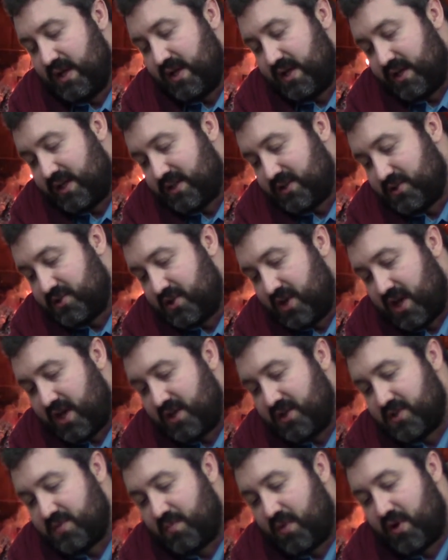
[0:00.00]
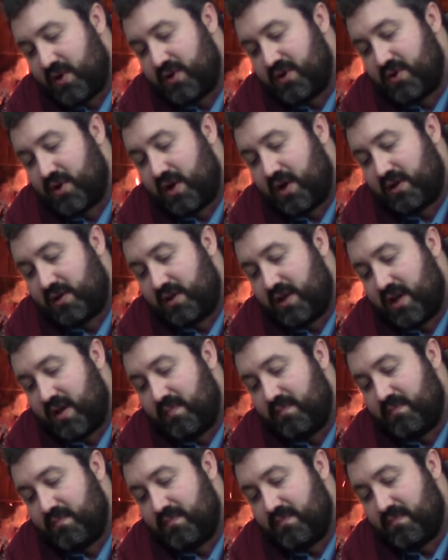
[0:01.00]
In exchange, Martin taught
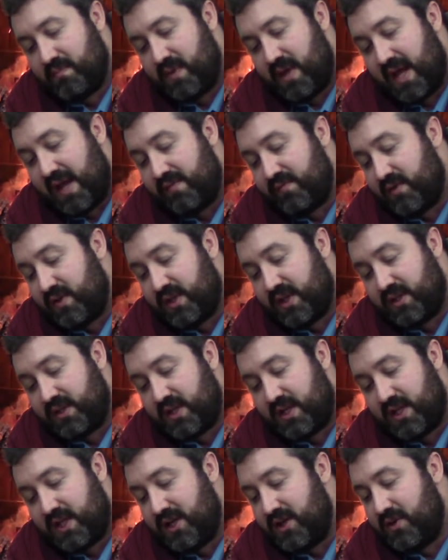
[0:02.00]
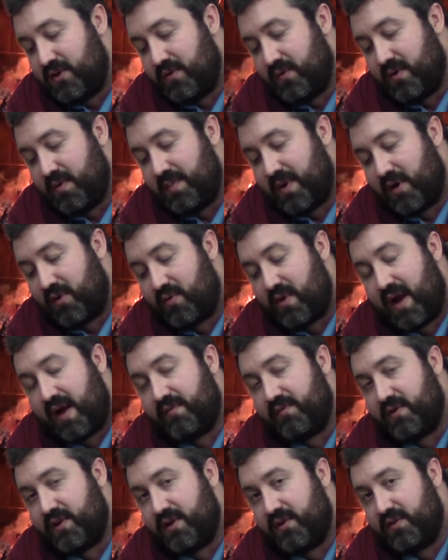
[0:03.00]
them everything that he knew about
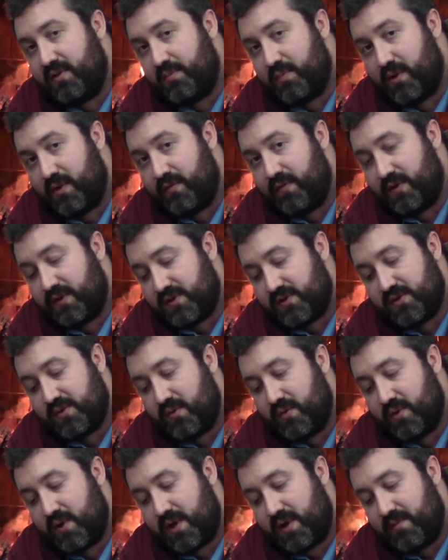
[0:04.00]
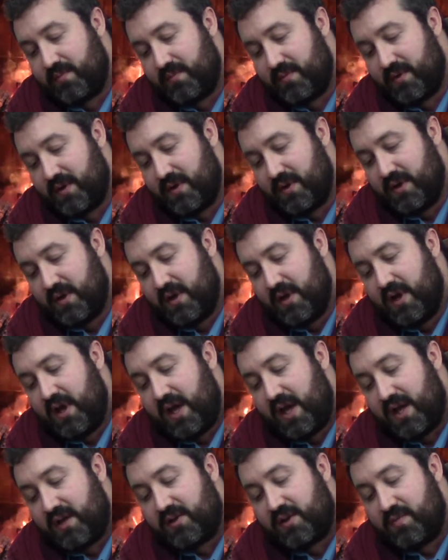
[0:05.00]
crafting the perfect story
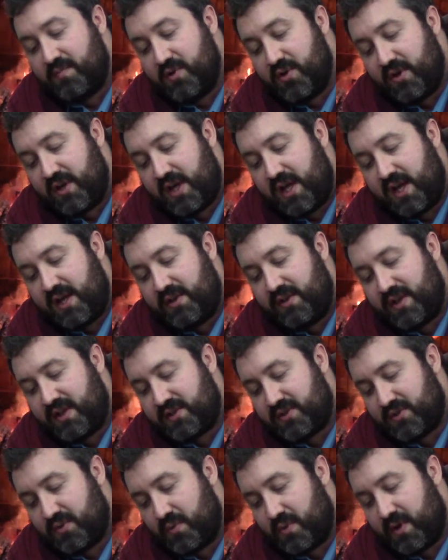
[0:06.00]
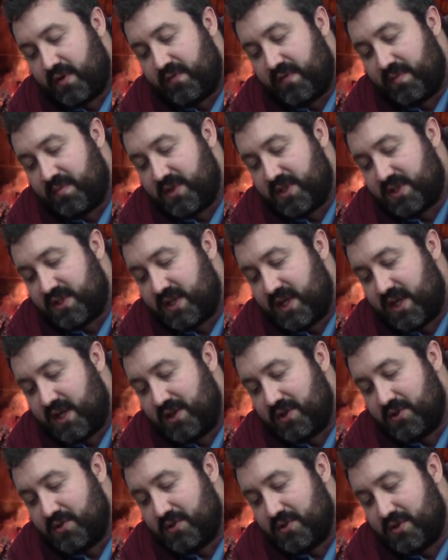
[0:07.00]
and communicating that story from the
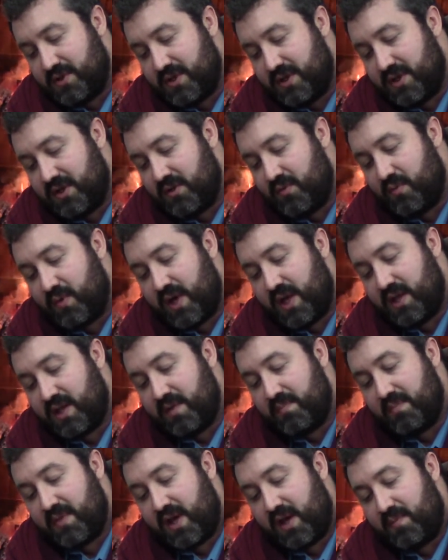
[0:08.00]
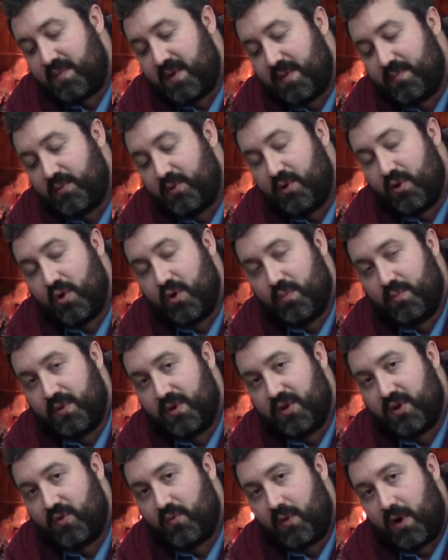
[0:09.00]
stage in a way that made people open
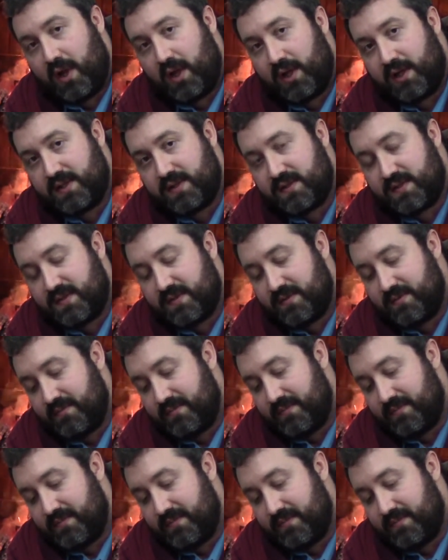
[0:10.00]
their wallets.